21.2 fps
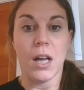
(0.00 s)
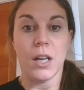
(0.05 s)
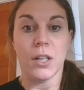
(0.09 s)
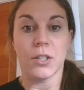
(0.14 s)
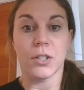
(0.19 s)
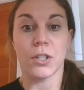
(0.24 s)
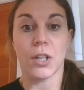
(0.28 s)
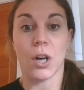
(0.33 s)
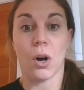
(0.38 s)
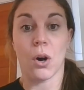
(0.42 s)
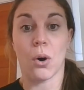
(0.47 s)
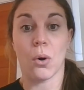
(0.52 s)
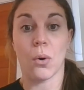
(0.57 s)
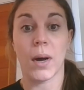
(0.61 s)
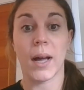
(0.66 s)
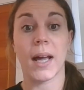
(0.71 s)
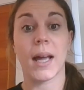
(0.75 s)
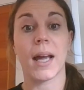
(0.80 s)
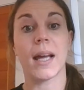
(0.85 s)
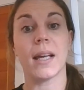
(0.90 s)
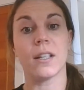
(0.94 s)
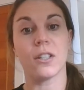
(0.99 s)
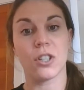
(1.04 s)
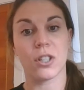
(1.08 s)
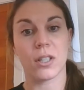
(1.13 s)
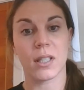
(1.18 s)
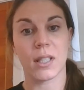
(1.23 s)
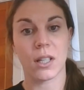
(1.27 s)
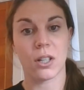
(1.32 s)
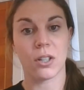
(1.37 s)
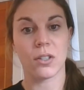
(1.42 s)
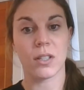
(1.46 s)
So, and
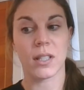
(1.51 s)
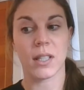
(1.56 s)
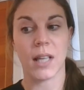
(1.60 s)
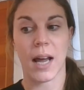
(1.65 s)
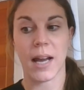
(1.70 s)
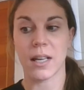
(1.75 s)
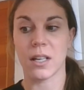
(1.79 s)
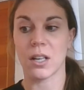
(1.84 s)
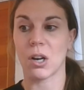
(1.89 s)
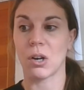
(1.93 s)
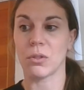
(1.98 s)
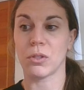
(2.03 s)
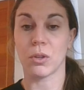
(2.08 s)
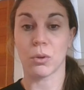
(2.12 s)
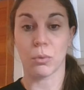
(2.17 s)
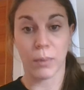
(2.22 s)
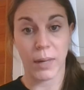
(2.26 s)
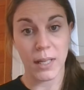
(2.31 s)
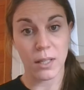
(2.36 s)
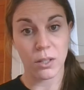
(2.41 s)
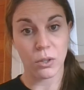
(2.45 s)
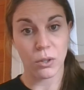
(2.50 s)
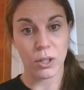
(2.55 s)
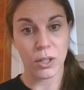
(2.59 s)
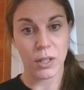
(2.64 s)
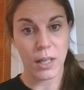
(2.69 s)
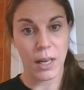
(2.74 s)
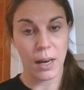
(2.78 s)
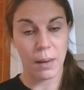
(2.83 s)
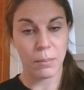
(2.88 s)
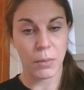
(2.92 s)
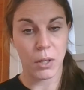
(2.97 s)
just a little side note, the resource
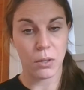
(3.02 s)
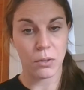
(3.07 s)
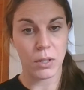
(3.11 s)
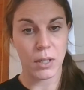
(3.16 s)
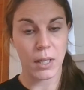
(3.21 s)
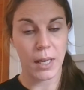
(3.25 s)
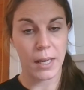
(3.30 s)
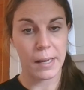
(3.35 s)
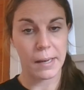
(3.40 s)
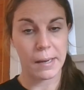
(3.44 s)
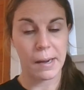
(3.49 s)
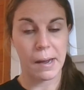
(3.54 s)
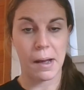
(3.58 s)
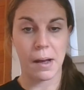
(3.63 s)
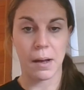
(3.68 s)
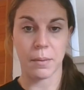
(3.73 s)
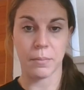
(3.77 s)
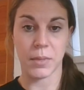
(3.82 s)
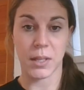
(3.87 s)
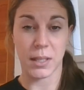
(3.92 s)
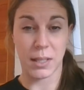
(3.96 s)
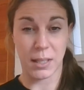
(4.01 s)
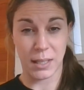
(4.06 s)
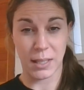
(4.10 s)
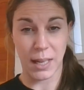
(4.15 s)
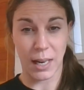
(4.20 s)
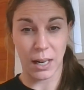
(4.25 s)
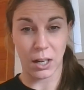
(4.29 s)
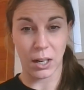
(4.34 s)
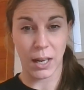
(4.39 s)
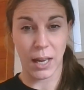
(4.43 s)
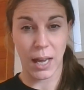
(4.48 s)
that I'm using, the
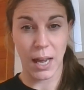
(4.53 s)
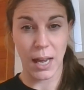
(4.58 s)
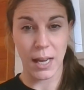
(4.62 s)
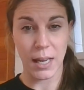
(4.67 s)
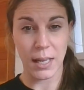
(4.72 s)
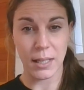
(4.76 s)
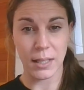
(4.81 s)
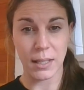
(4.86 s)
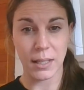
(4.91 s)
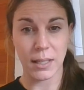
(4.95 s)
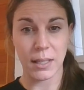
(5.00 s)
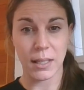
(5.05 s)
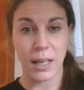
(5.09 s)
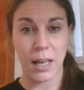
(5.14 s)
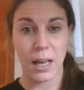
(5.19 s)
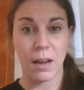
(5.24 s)
staircase